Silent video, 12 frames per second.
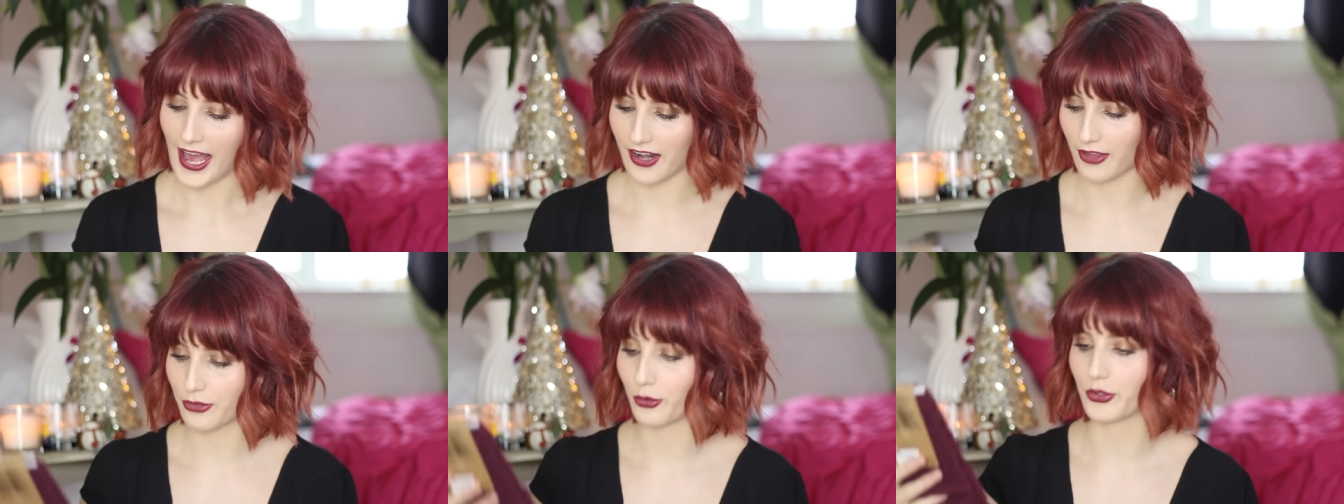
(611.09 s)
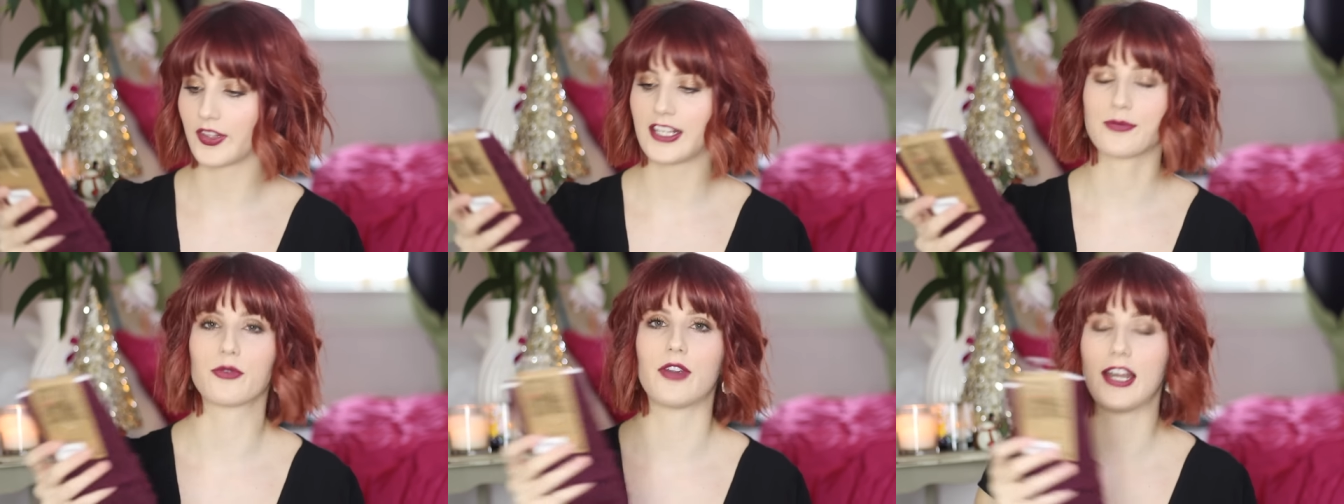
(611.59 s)
and I thought that
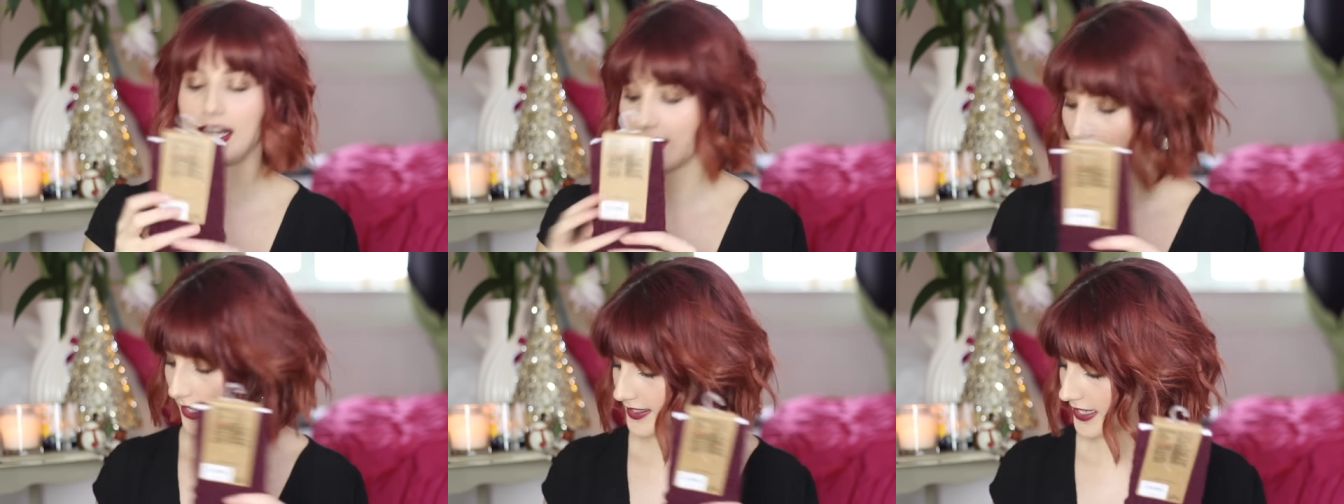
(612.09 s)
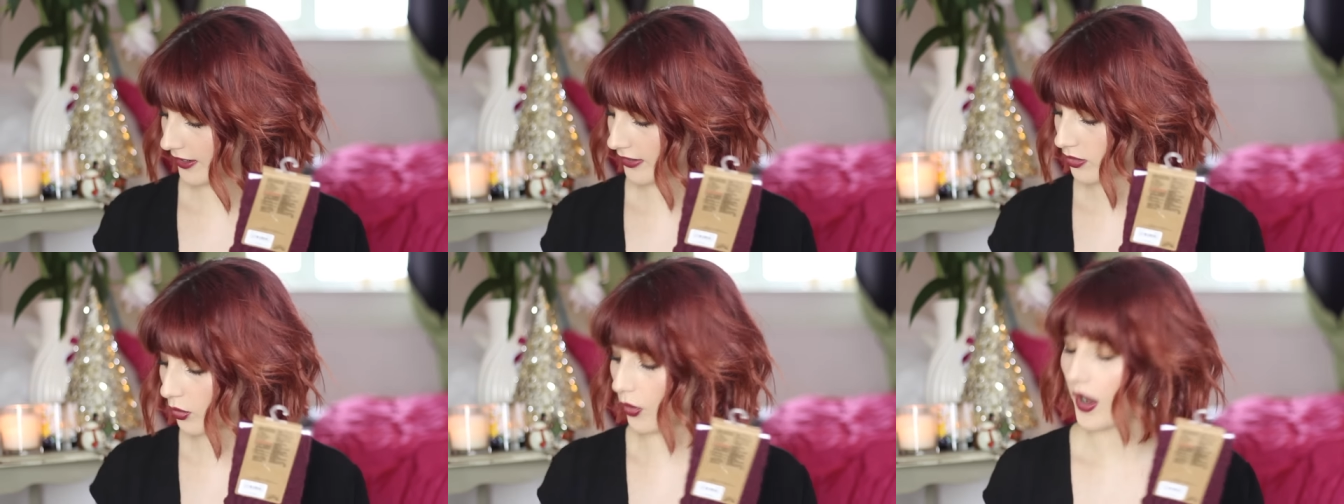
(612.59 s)
these were really nice, and I
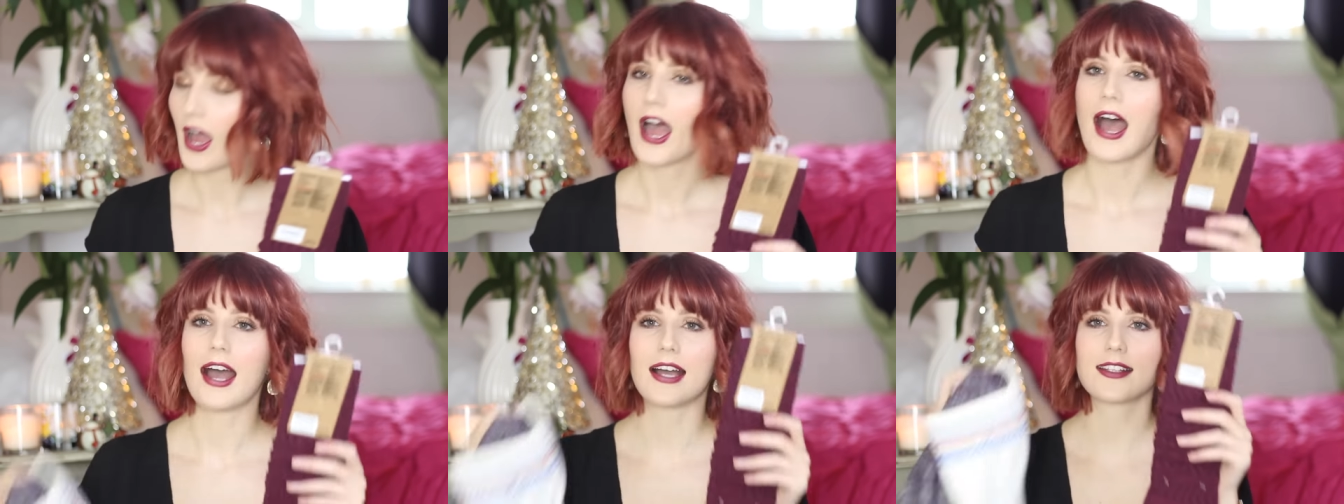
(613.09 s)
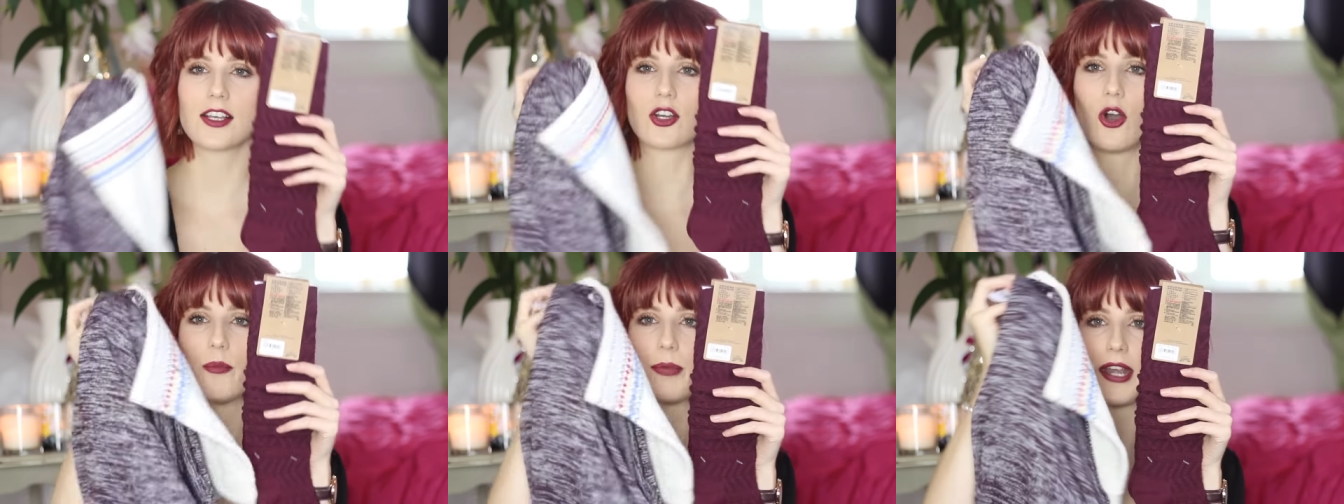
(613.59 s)
thought as a
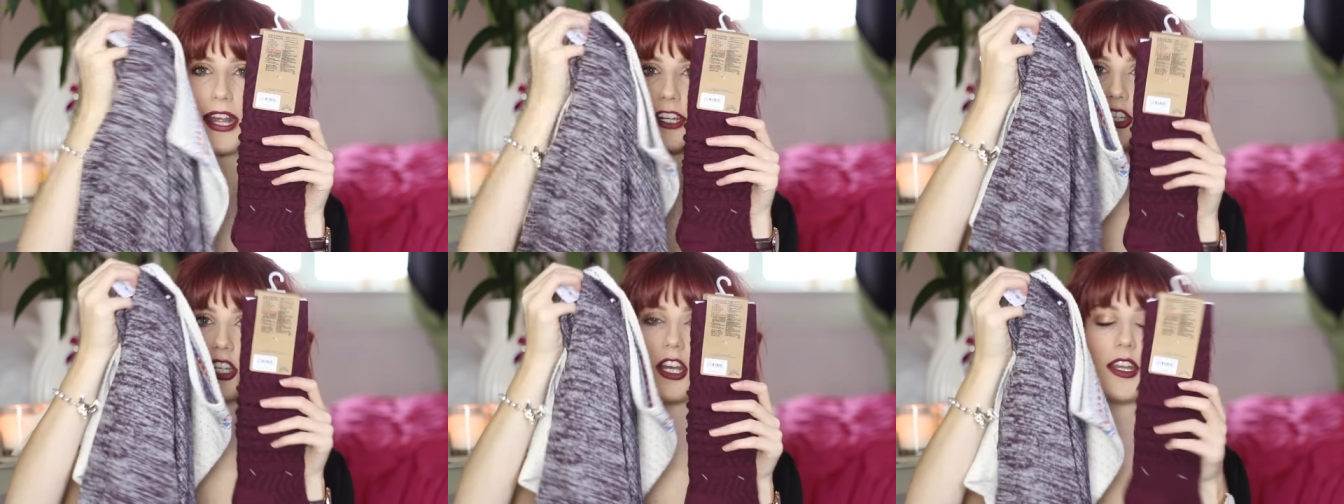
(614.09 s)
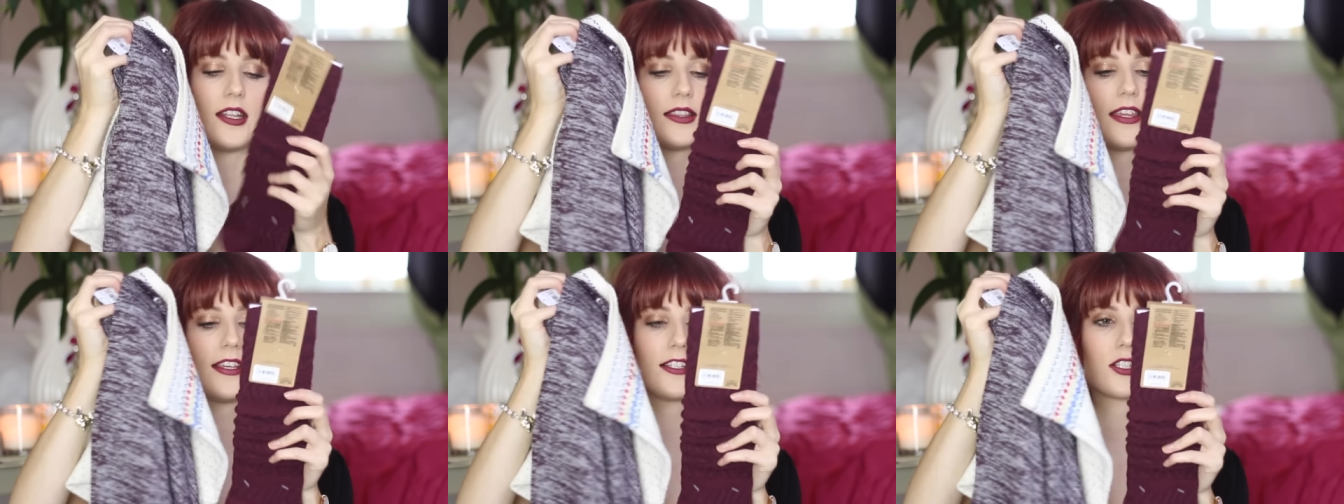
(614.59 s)
combination
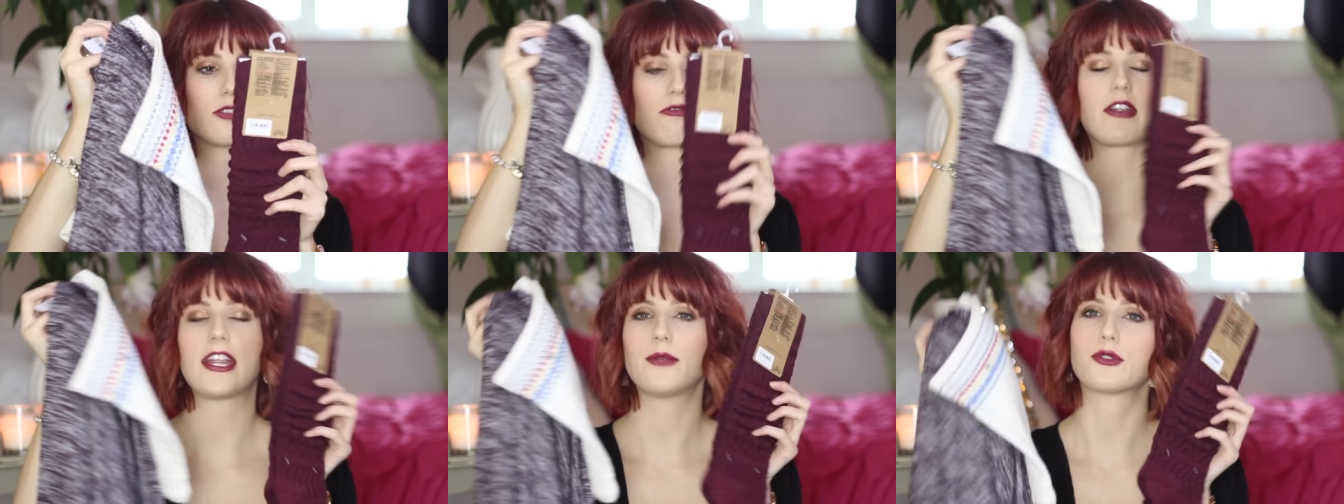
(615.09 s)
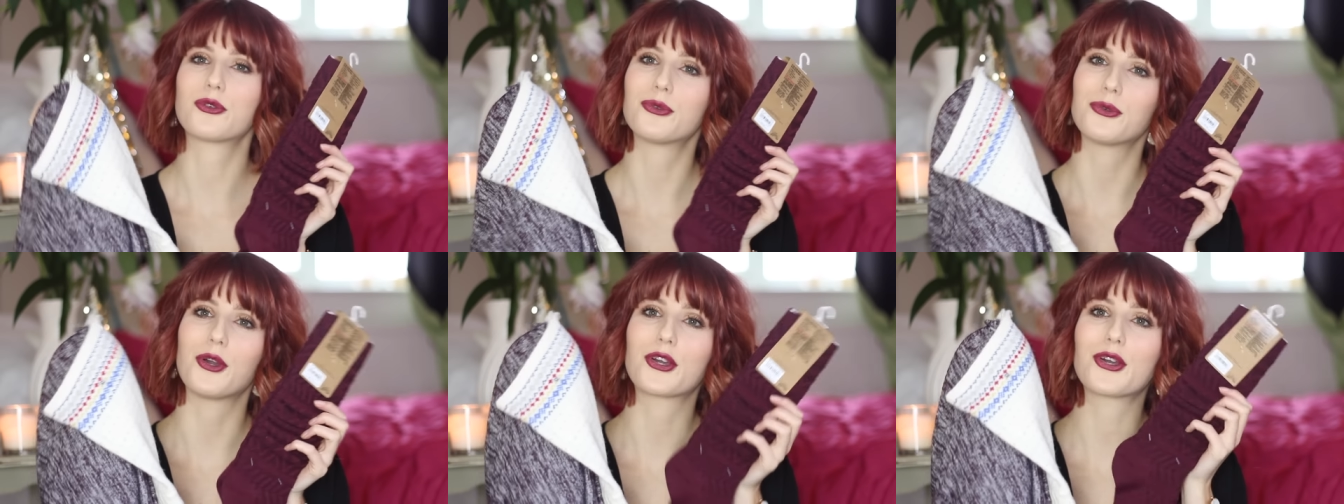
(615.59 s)
these three would
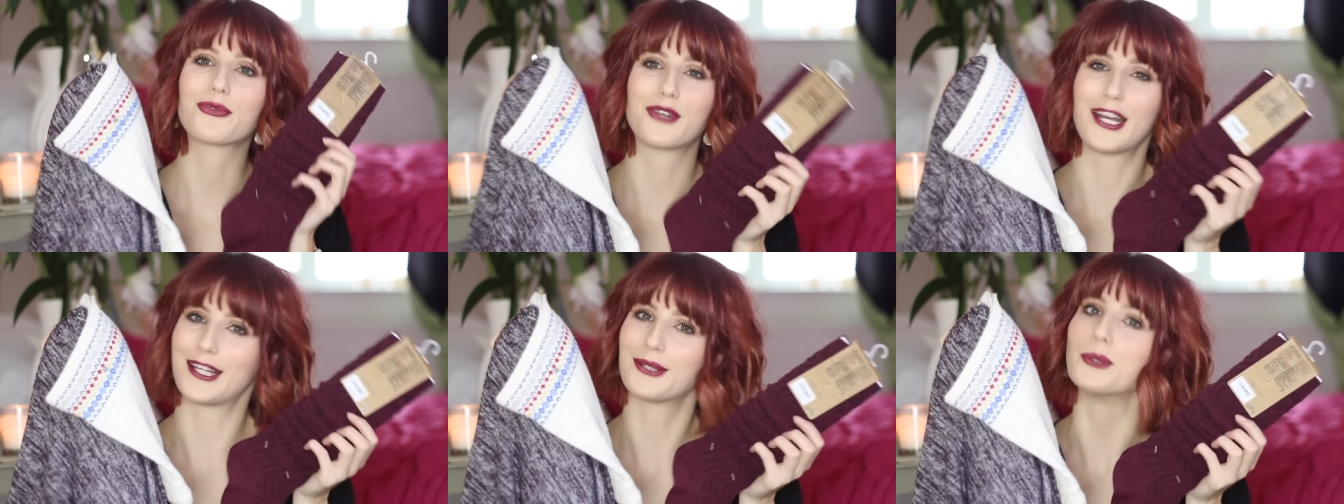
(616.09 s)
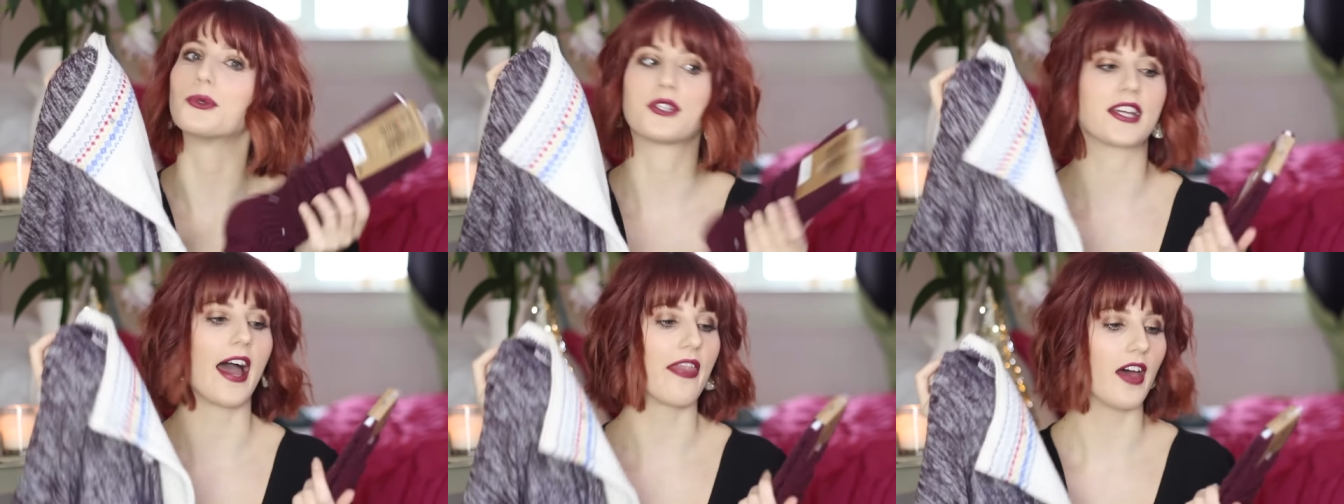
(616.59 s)
all look really cool
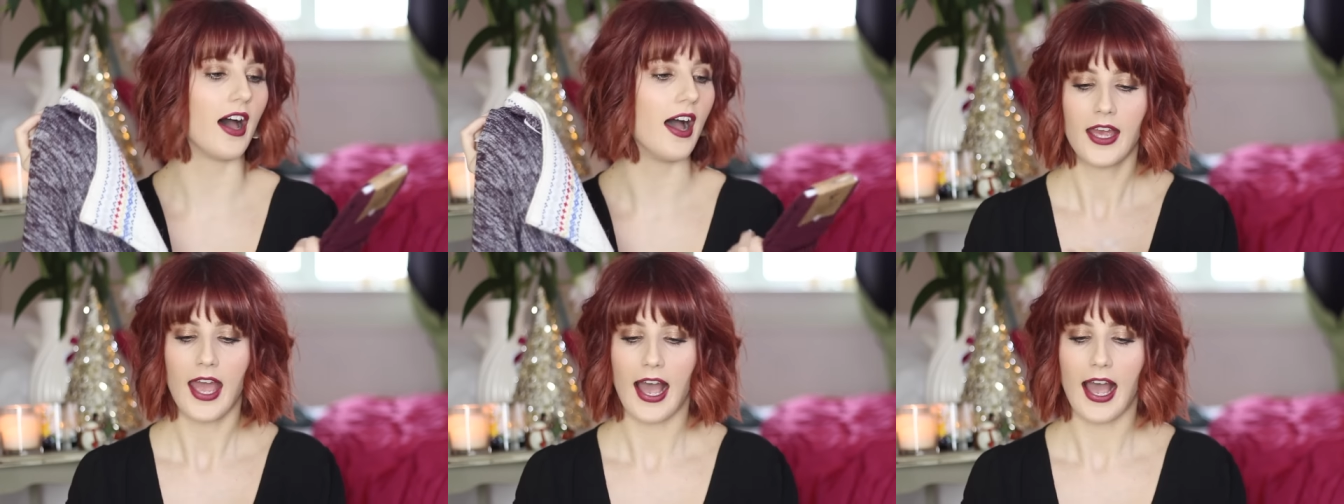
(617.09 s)
together.